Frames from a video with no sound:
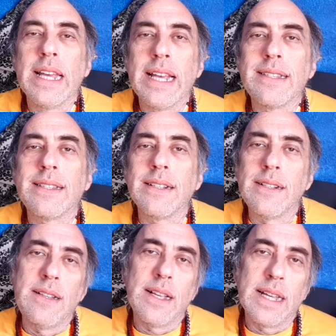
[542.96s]
is
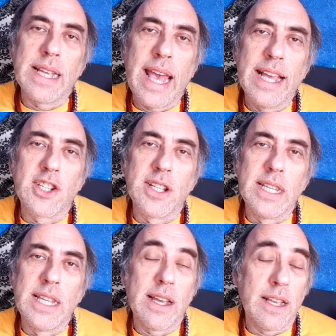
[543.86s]
still
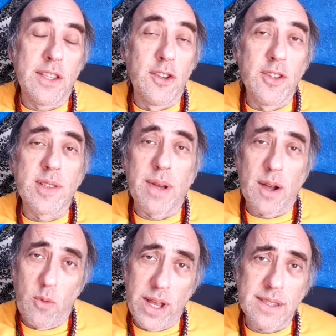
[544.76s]
occasionally used by
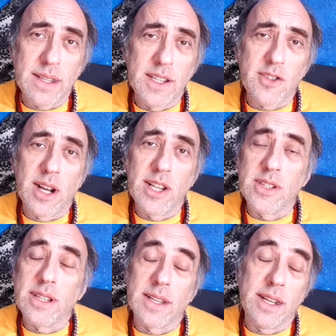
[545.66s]
Western
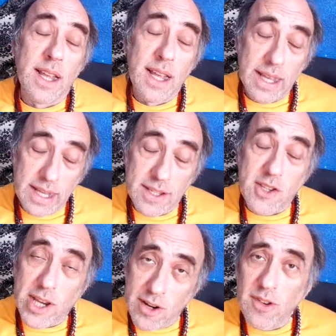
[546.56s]
astrologers and is
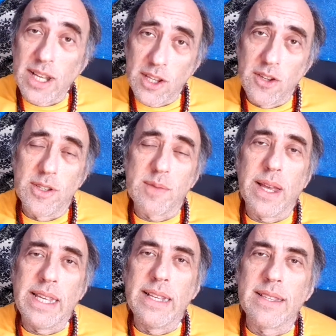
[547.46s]
generally used
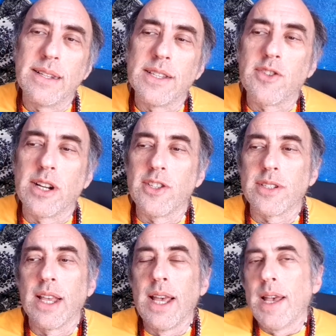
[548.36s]
by Eastern
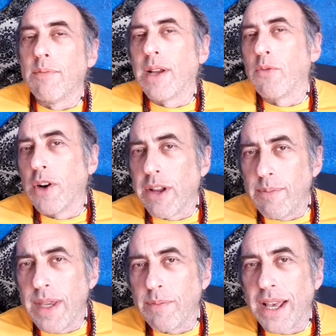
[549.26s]
astrologers. But what do I
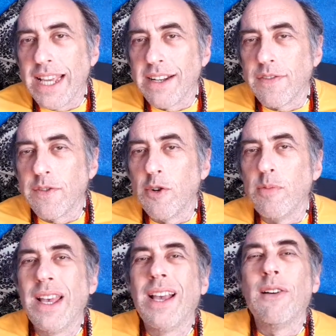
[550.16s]
mean by inner
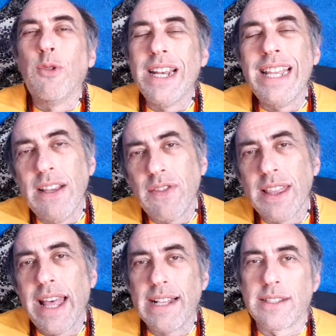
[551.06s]
form? Well,
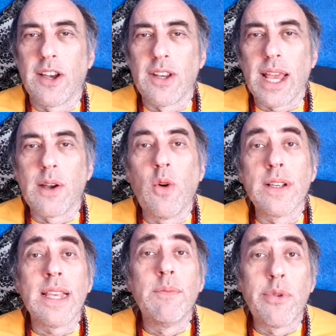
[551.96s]
even that zodiac
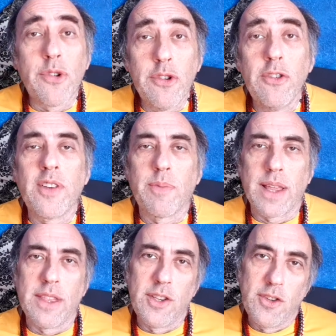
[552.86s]
was improved
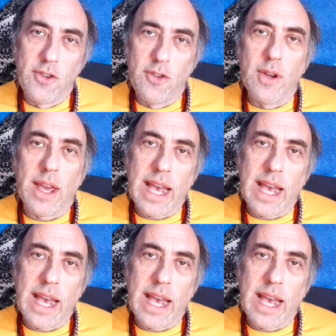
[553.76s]
by the new